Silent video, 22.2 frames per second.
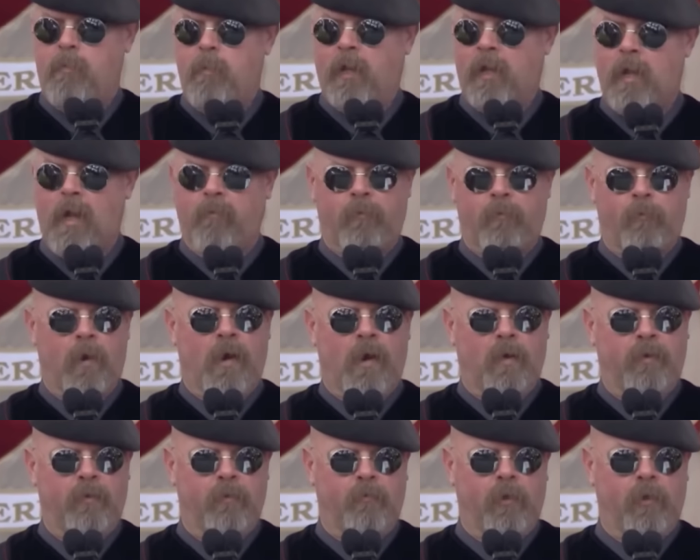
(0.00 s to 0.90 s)
Jamie,
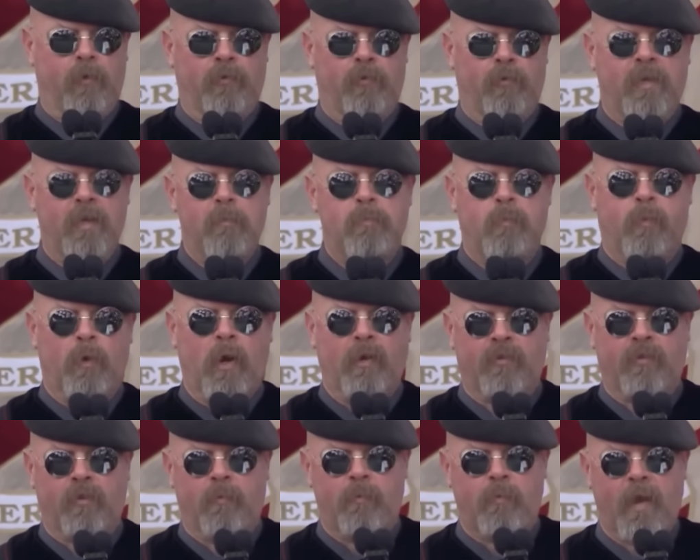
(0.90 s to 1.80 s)
by
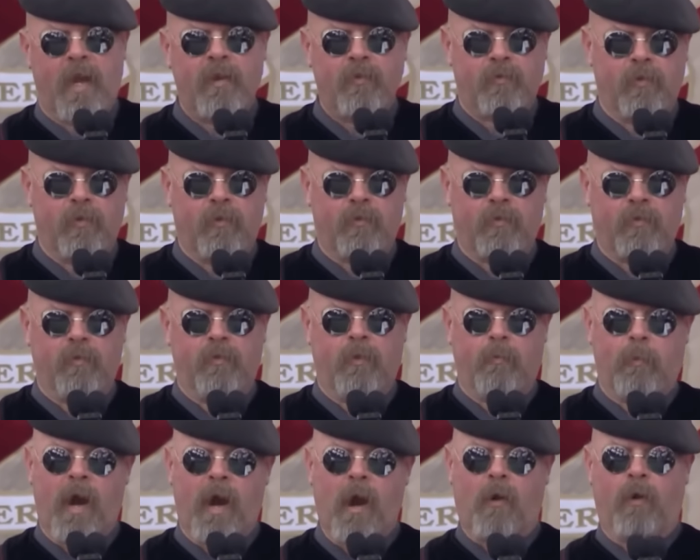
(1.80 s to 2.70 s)
contrast, was
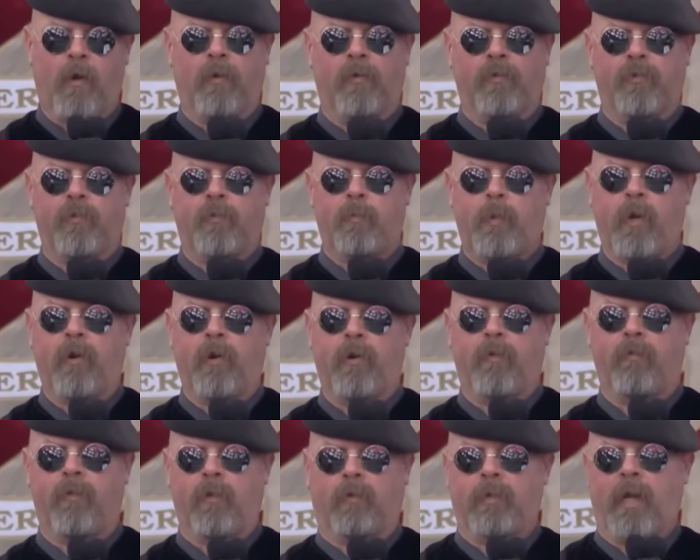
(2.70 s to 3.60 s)
intensely private
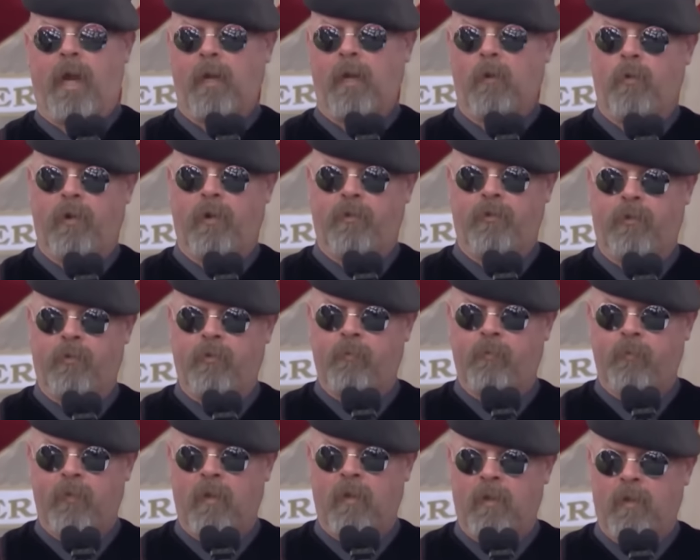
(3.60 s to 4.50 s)
and uncomfortable
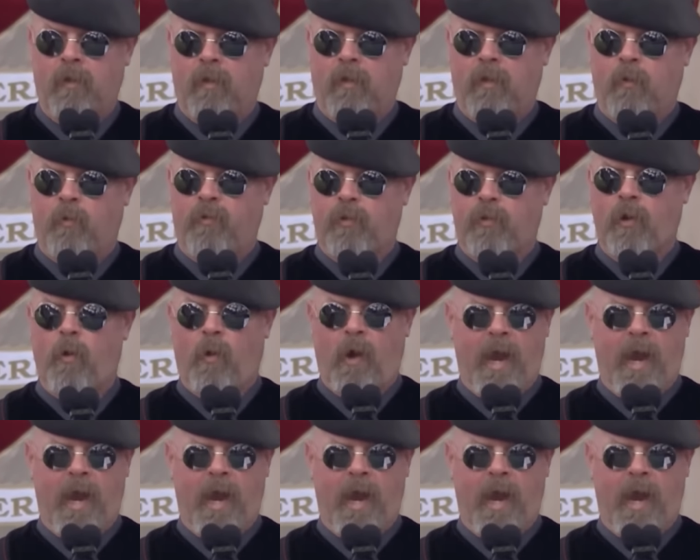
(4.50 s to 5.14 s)
with celebrity.